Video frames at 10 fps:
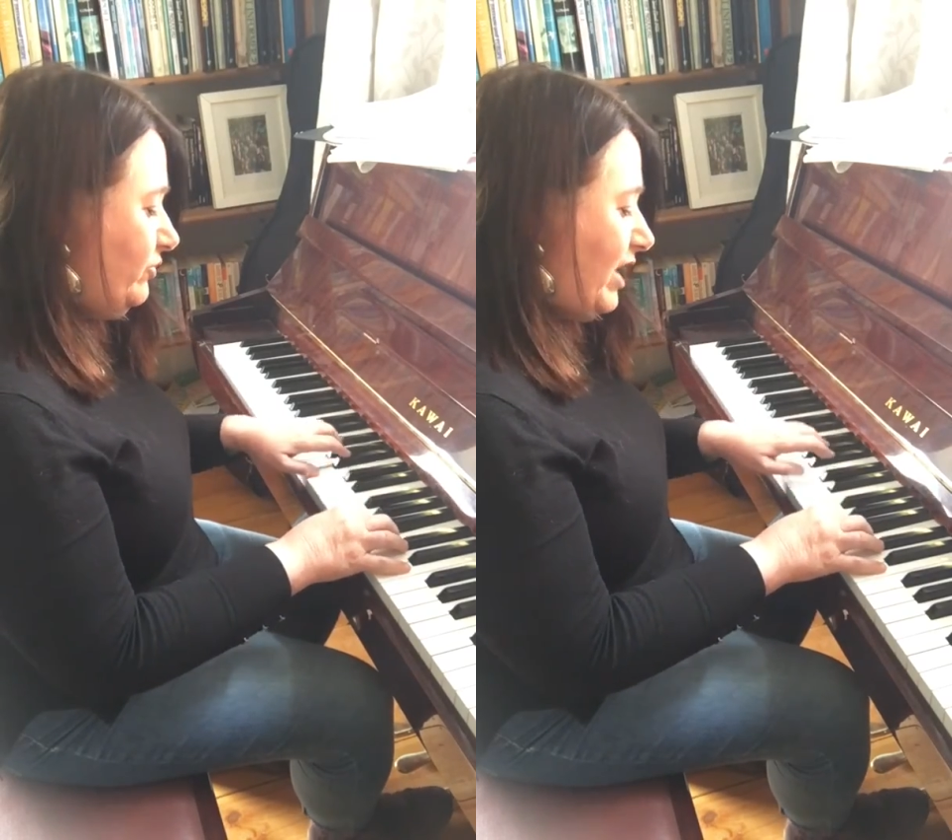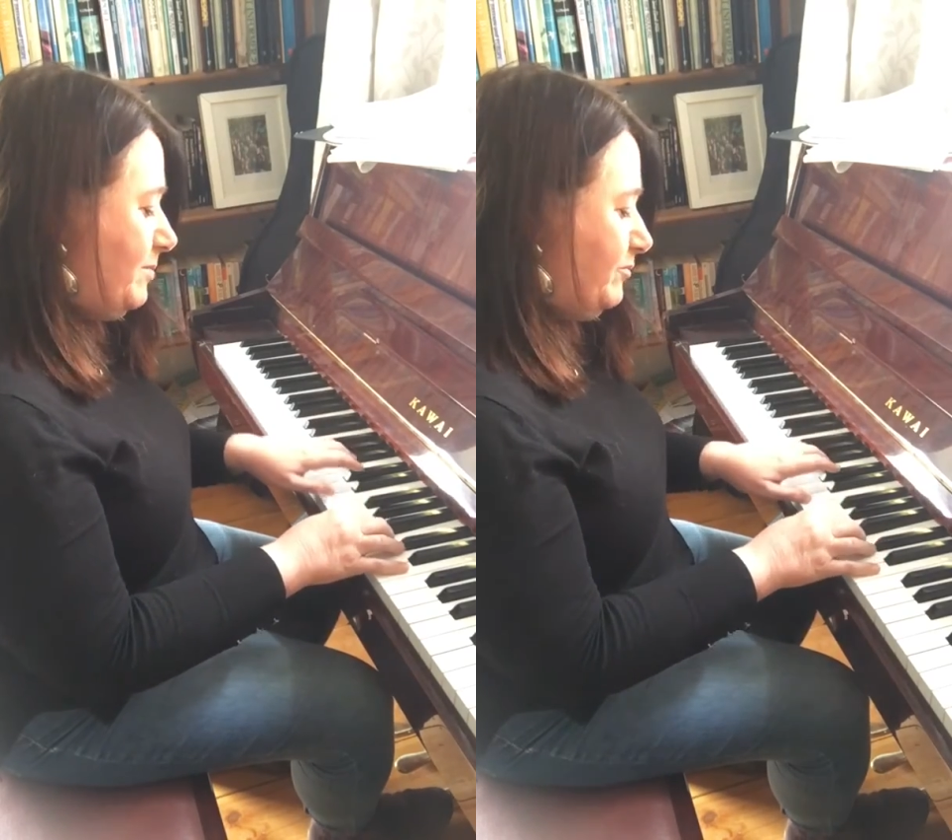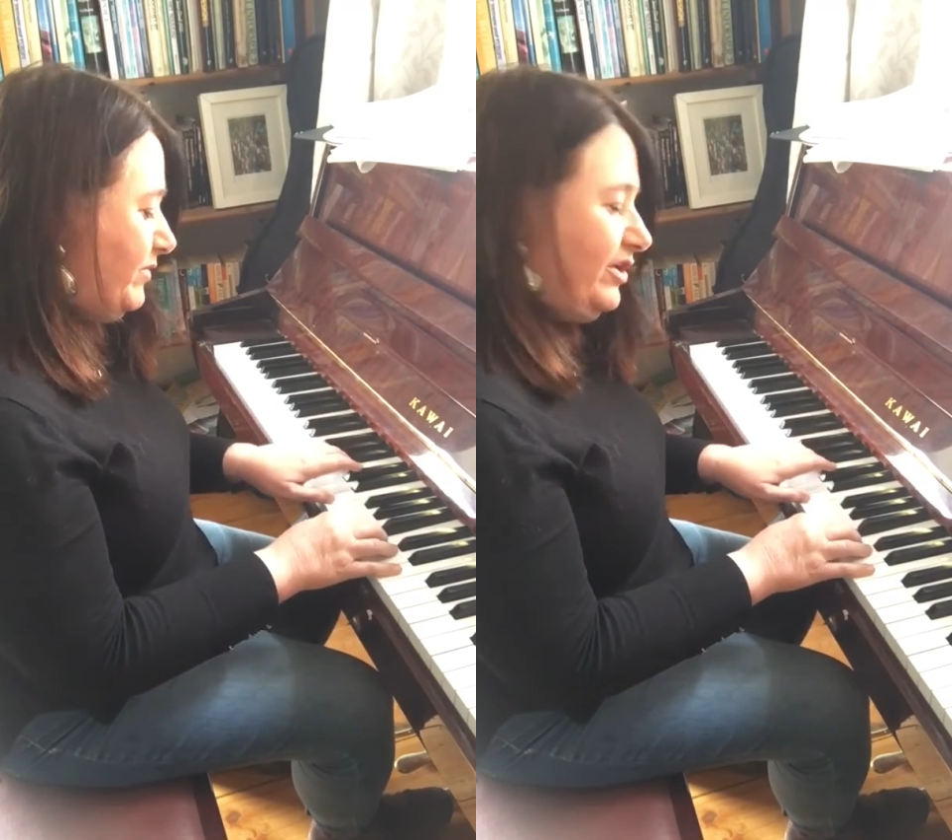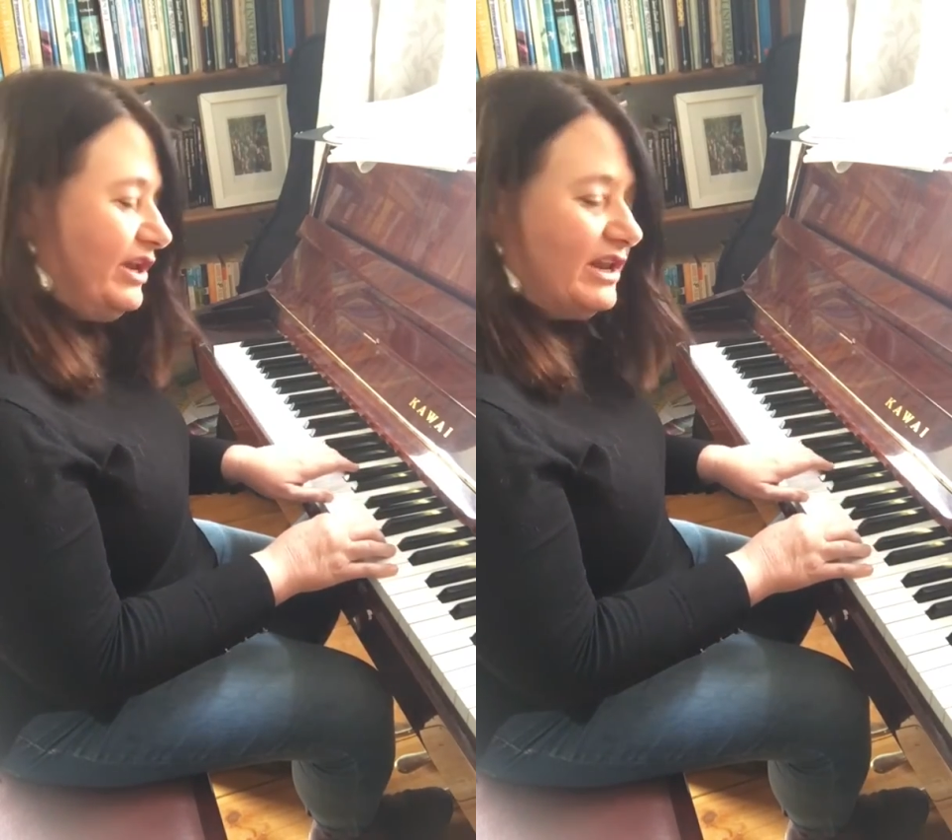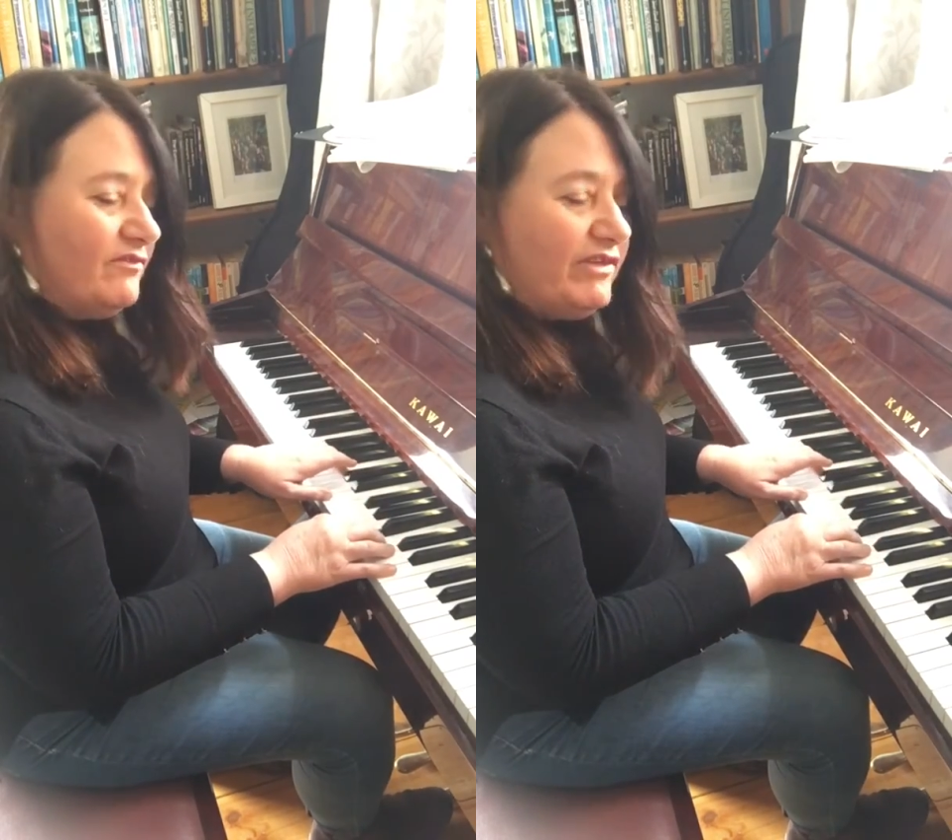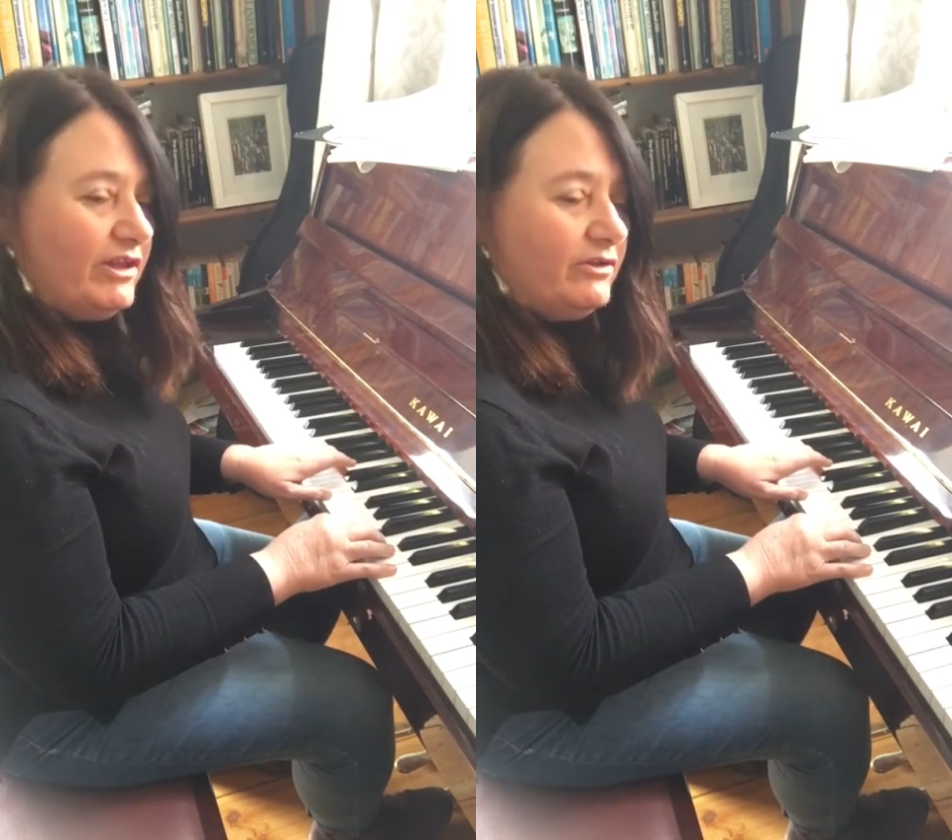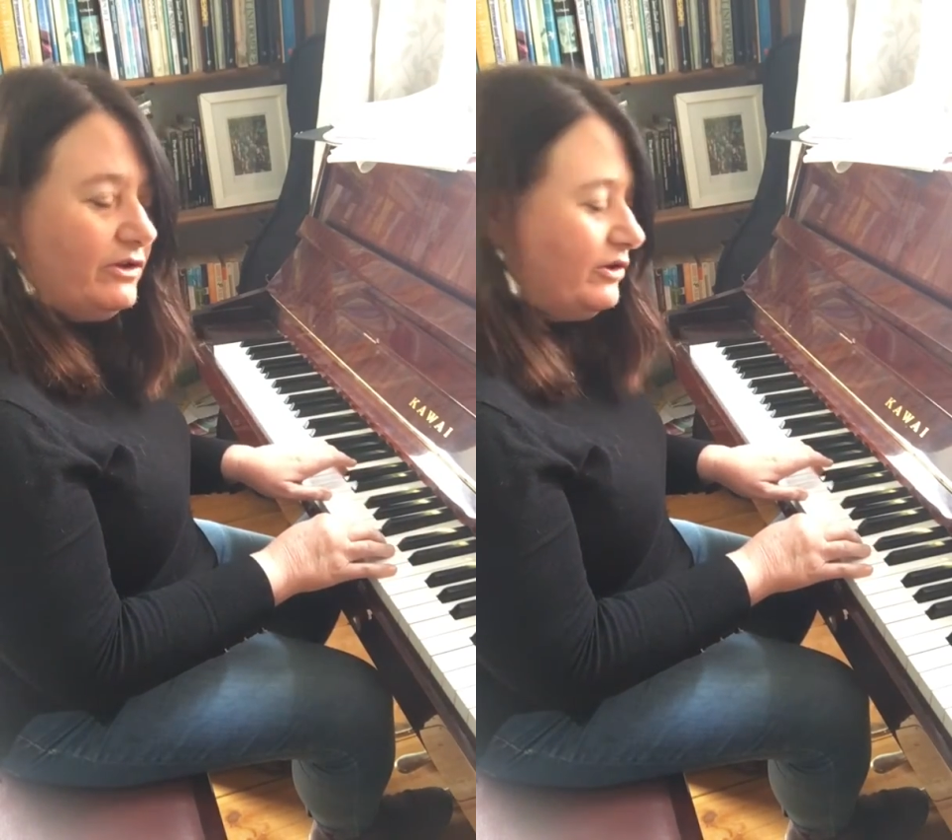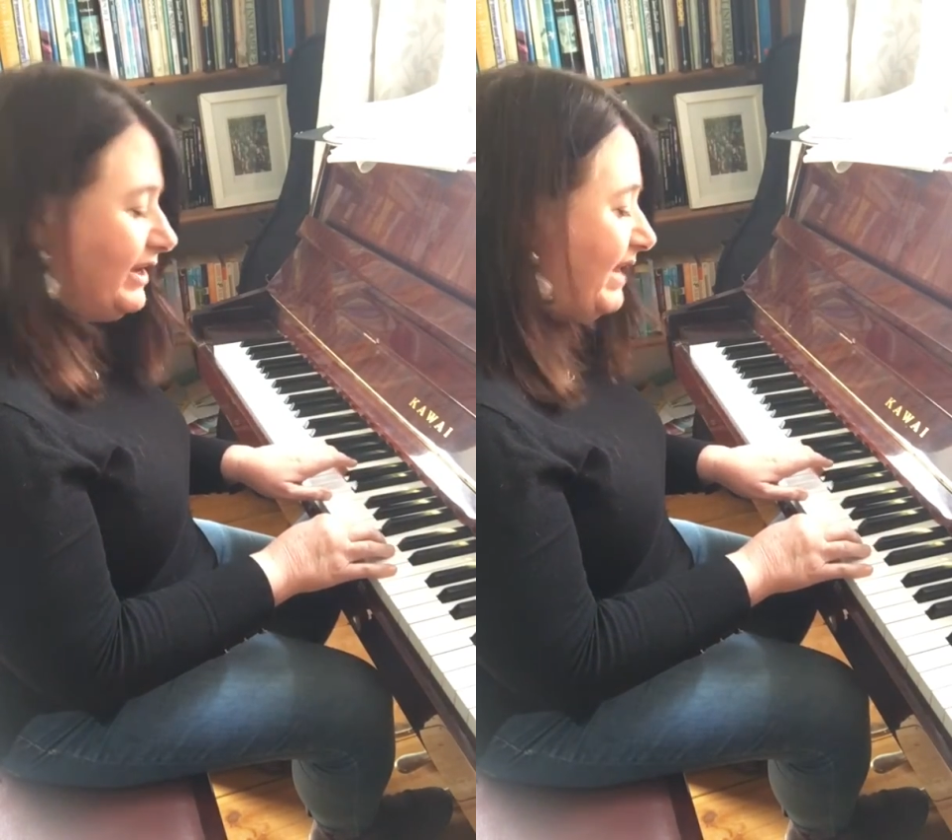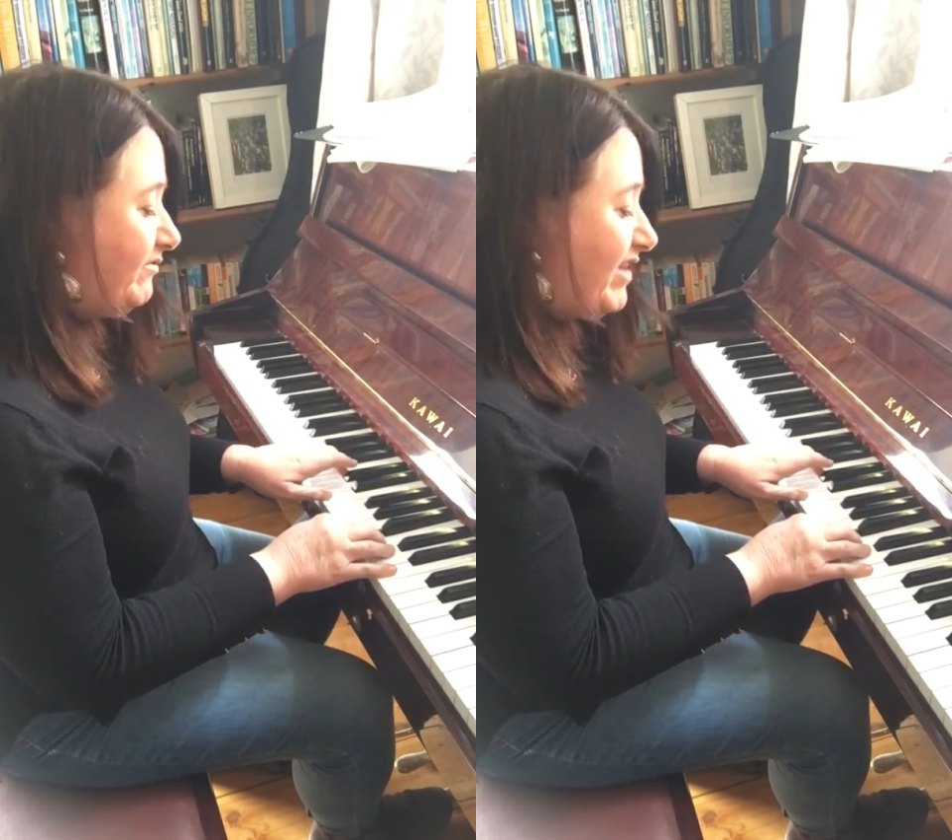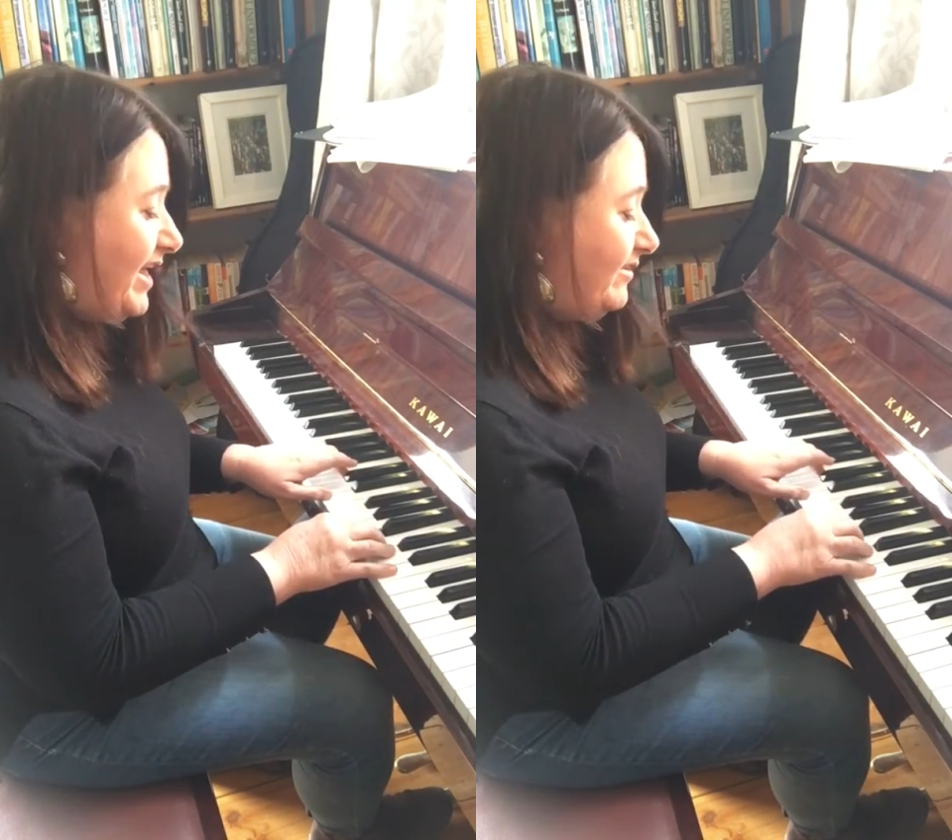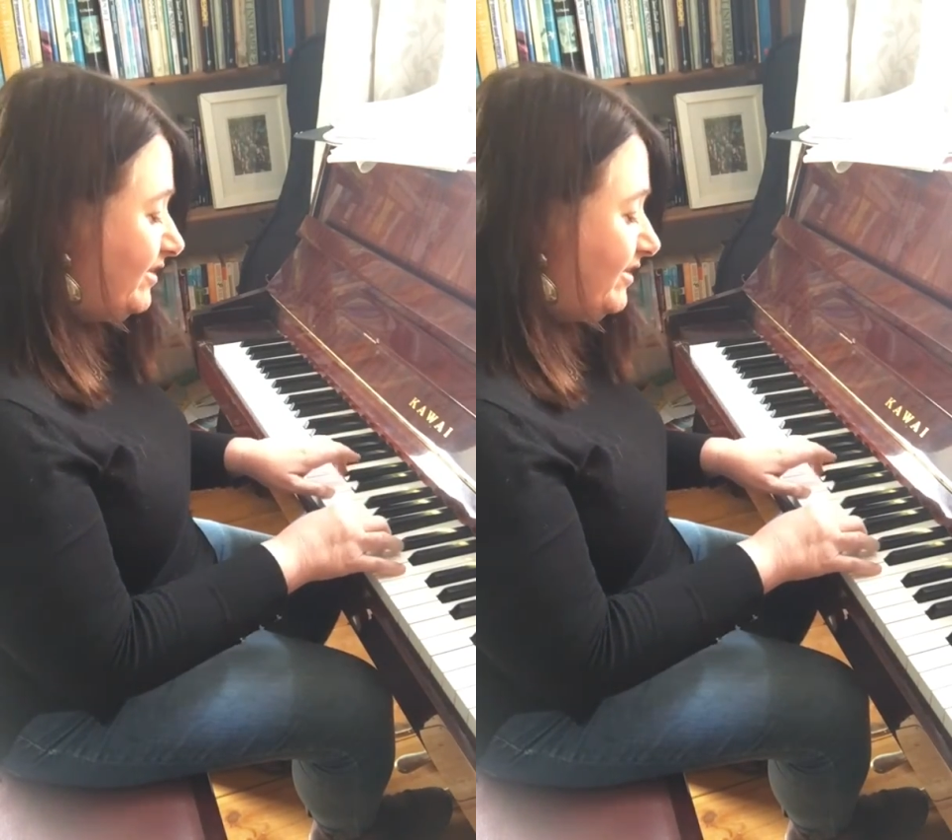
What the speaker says: and bring your little finger, your left hand